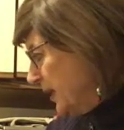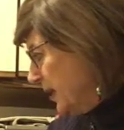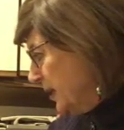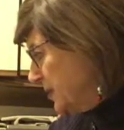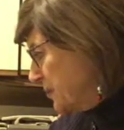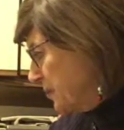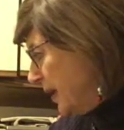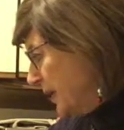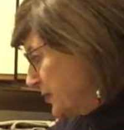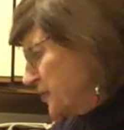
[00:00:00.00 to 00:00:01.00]
it's
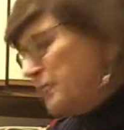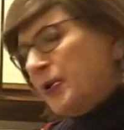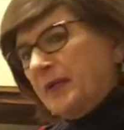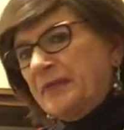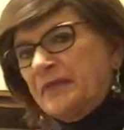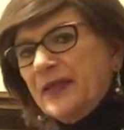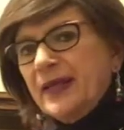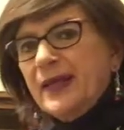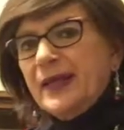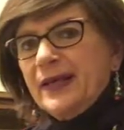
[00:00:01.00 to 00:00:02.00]
Badger's Bourbon.
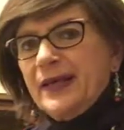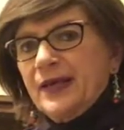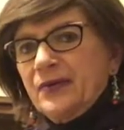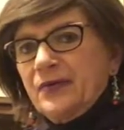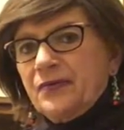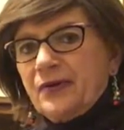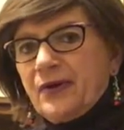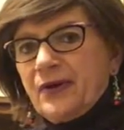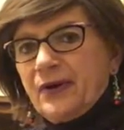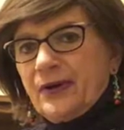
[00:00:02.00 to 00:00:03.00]
It's,
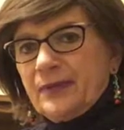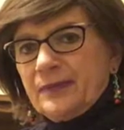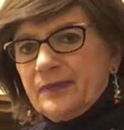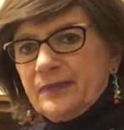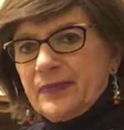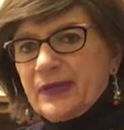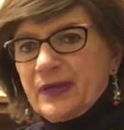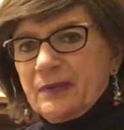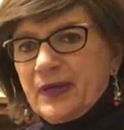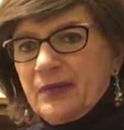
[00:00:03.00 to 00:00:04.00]

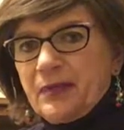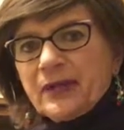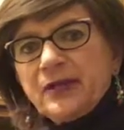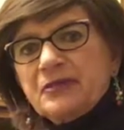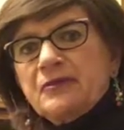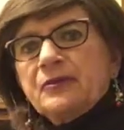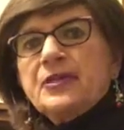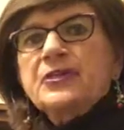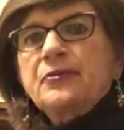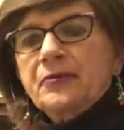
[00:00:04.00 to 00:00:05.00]
again, made by Litchfield
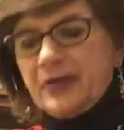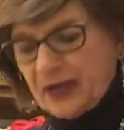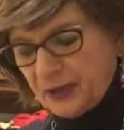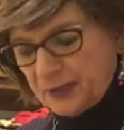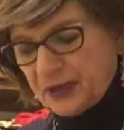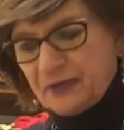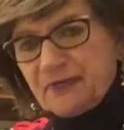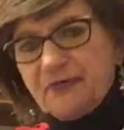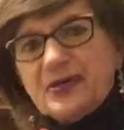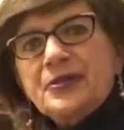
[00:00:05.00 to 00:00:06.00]
Distillery. I hope to go
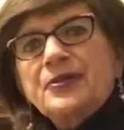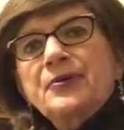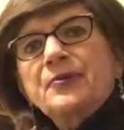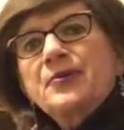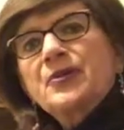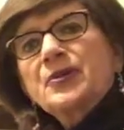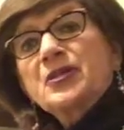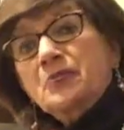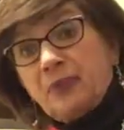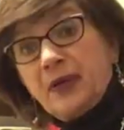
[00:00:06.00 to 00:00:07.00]
visit them this
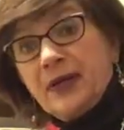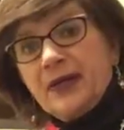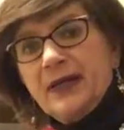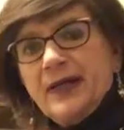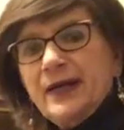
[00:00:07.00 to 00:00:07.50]
spring.